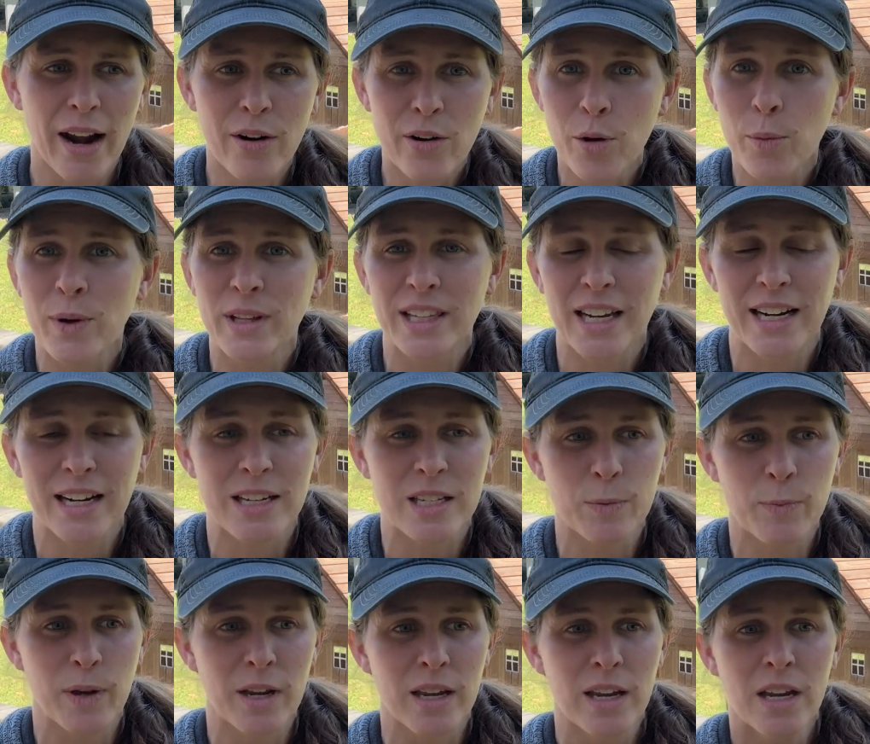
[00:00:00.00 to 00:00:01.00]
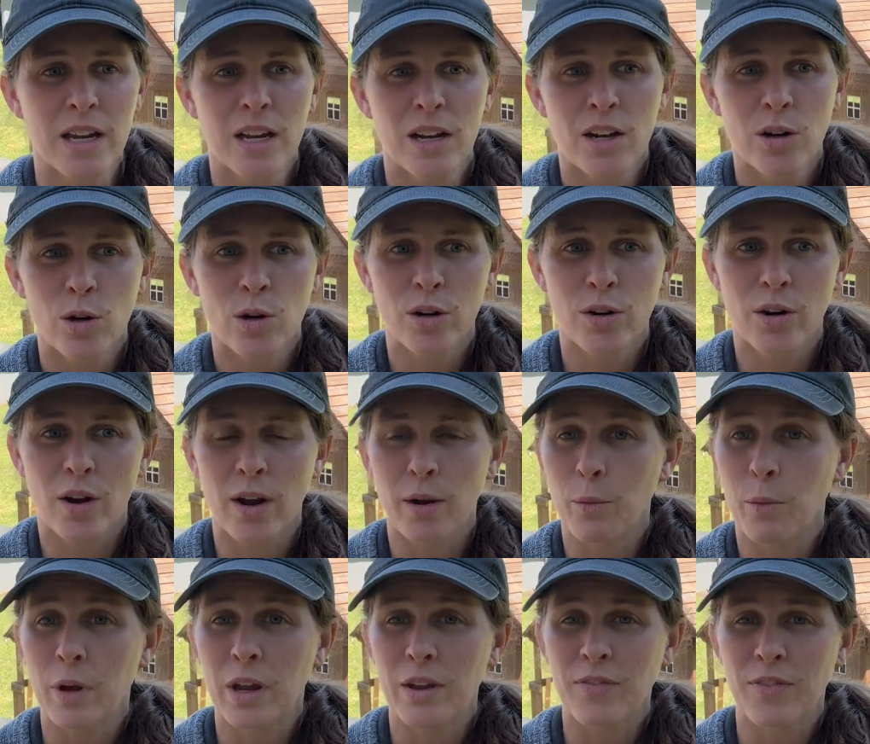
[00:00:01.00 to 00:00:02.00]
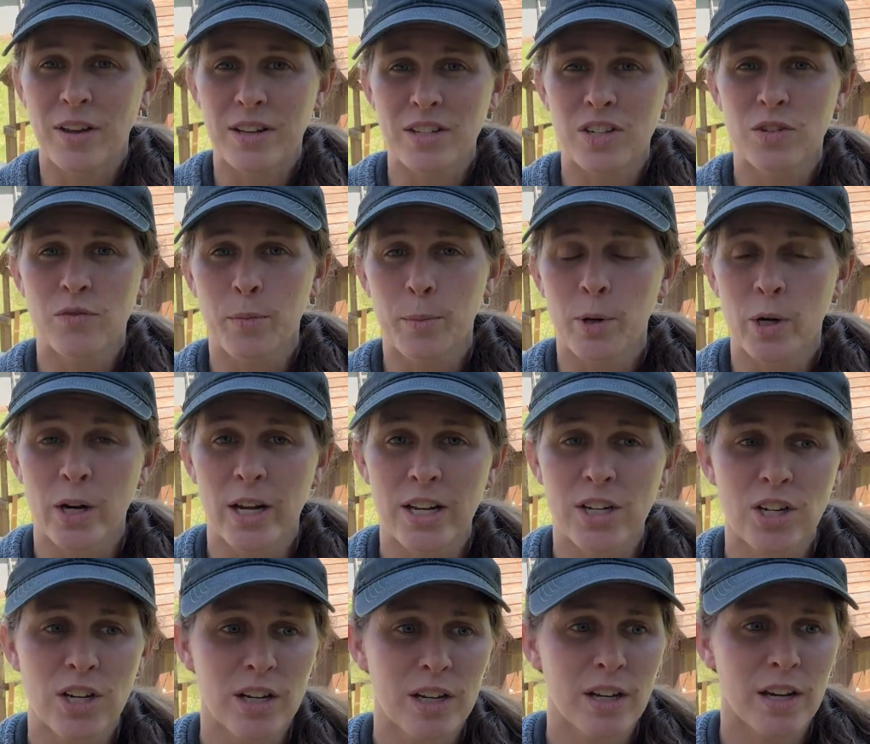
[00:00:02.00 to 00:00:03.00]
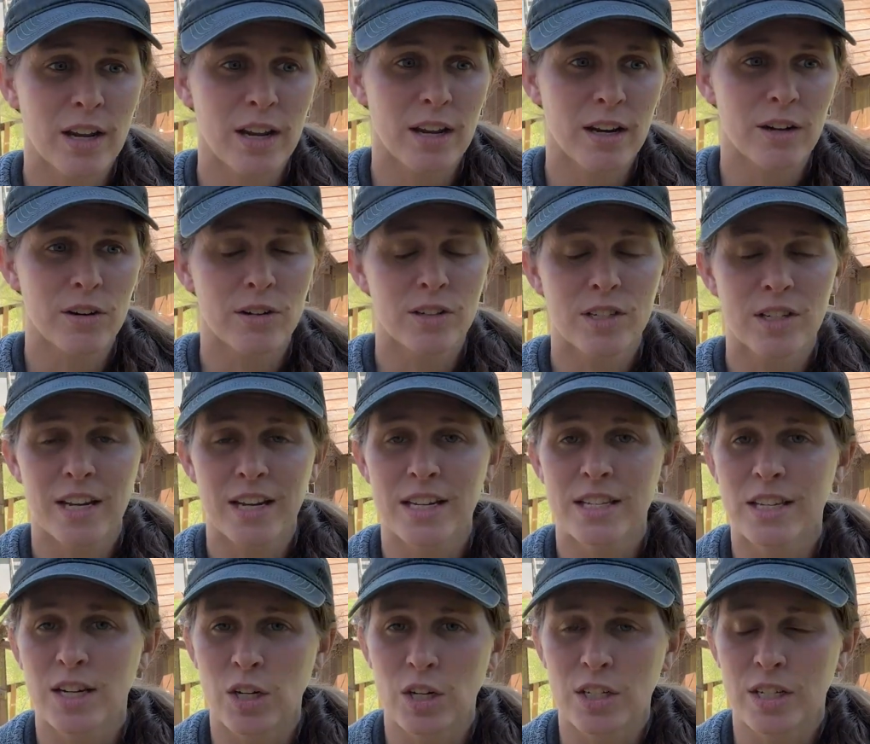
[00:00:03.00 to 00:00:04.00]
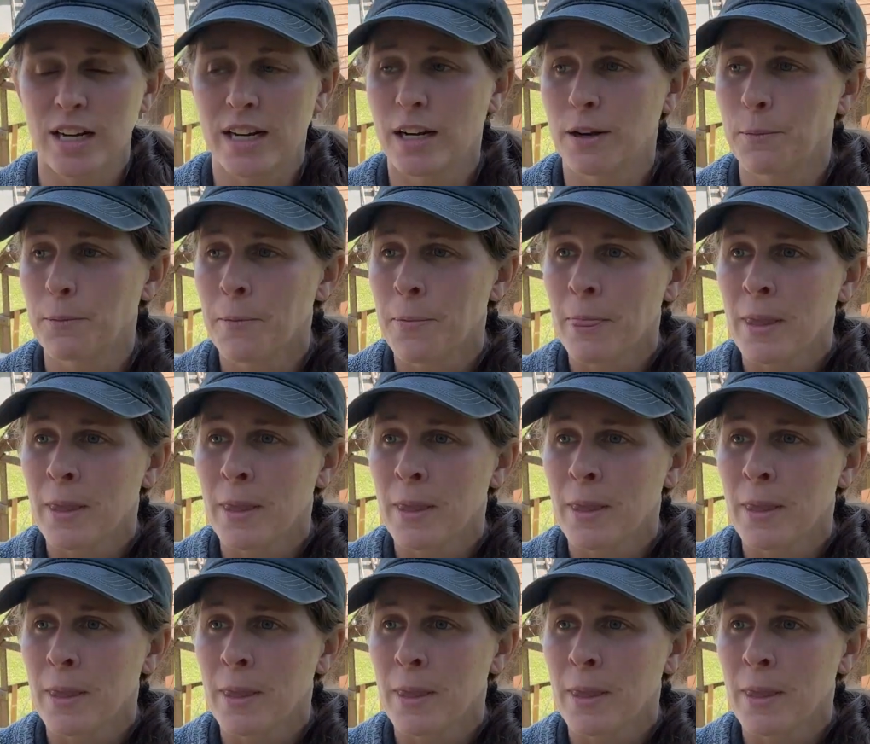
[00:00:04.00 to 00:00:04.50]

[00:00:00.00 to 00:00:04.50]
I don't know what that is, or if that's just from her itching and her skin is irritated.